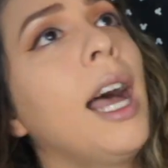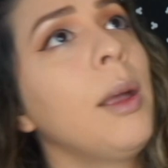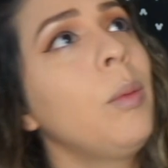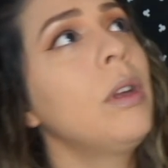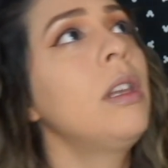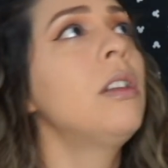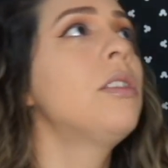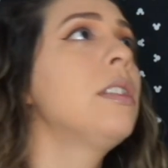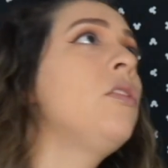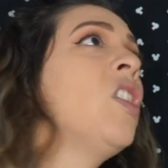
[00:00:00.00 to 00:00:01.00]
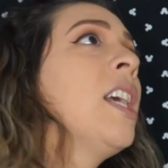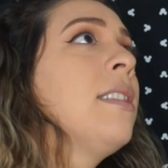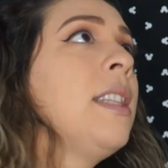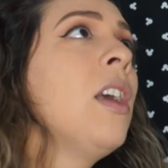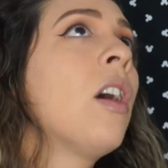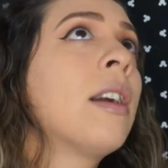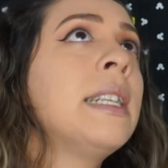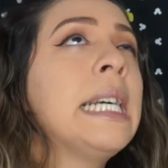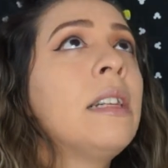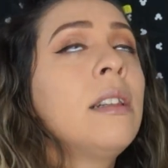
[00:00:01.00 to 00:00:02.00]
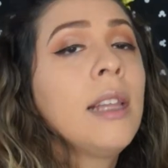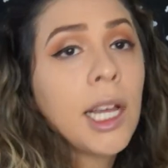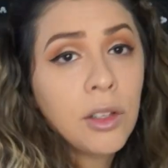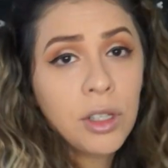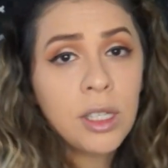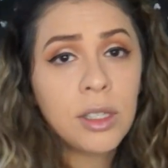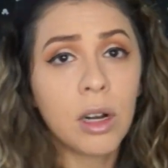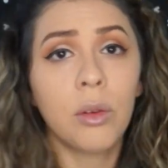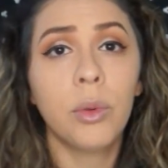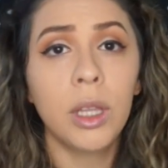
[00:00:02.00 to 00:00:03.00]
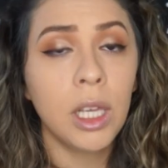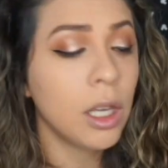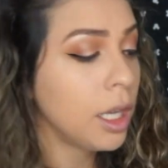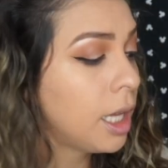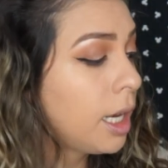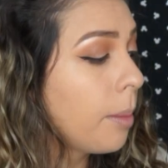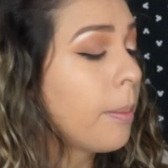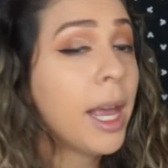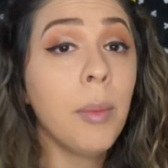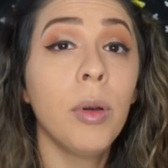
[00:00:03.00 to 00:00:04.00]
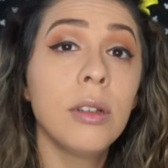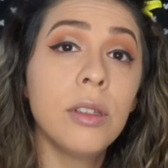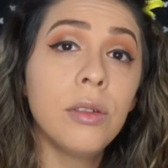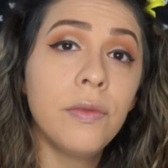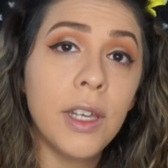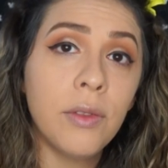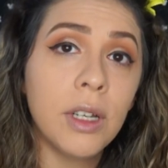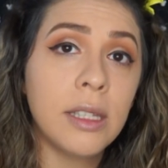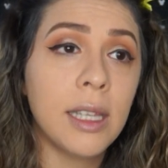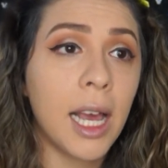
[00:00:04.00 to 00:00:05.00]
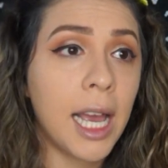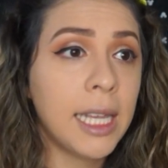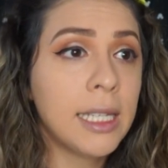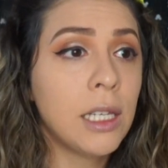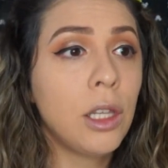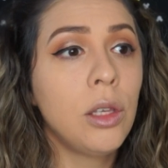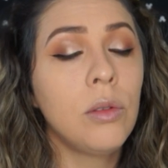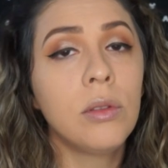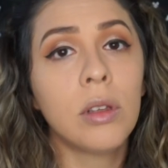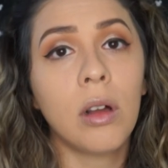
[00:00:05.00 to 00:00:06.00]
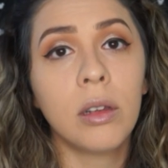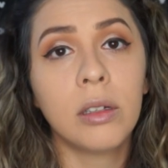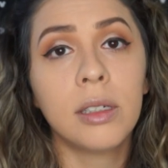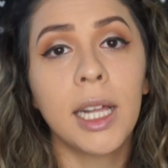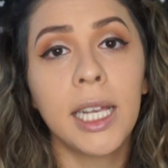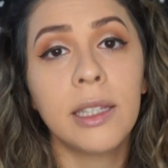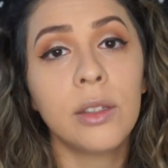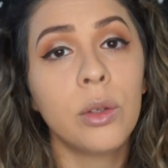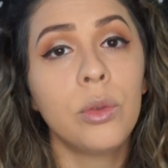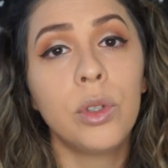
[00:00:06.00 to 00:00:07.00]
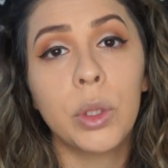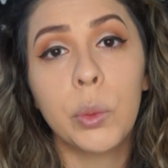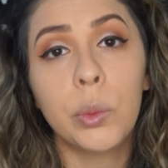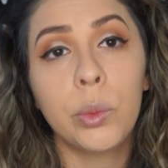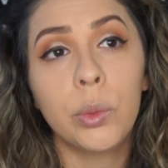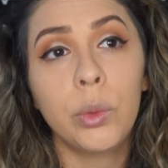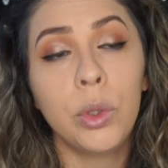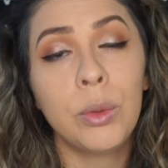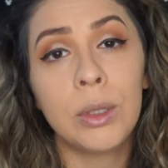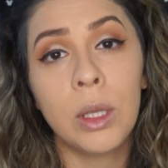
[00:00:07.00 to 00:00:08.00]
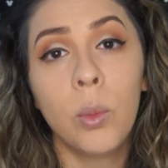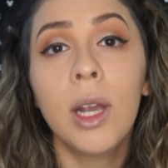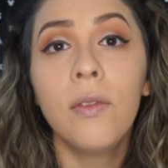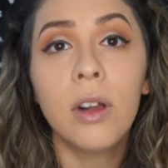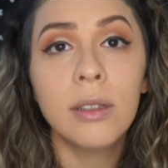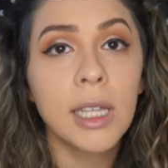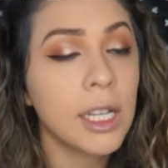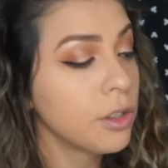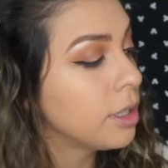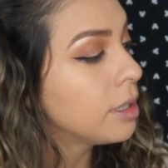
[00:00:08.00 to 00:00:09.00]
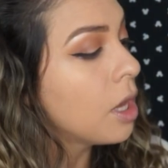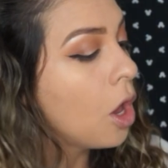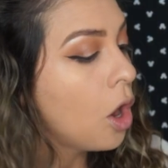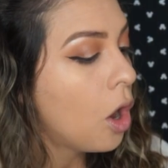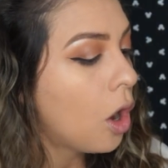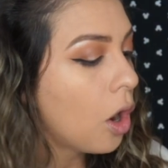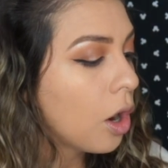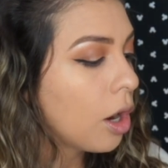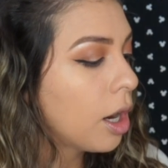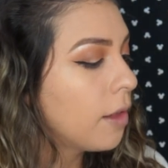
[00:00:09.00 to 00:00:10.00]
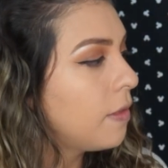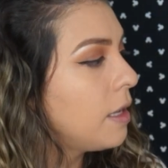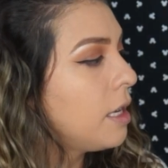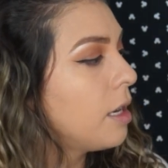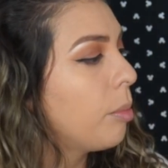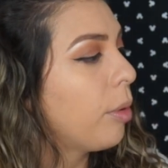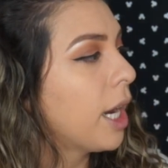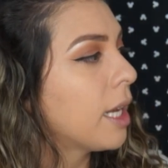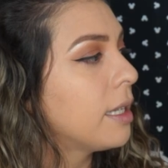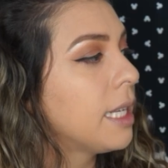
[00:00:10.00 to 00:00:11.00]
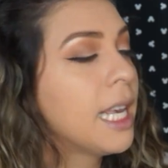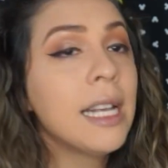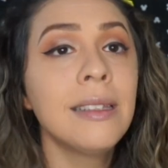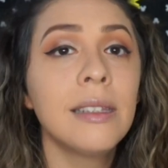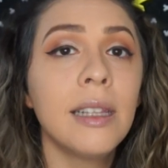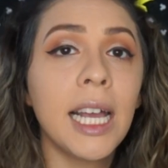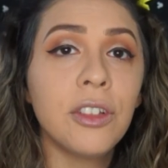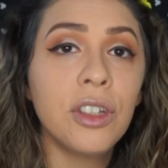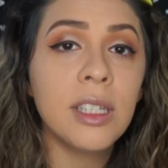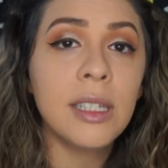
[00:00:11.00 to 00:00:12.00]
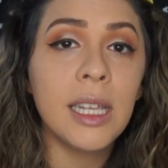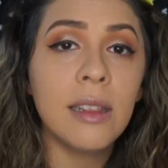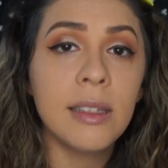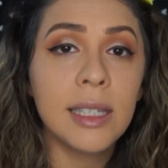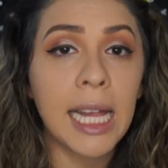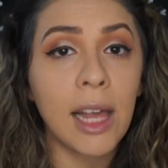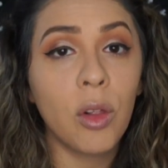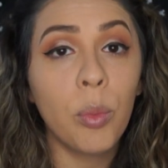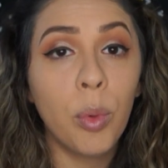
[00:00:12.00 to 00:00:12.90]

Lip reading: I would suggest the Ardell lashes are really good. My personal favorites that I tend to use on clients who don't usually wear false lashes are the brand Kiss lashes in the style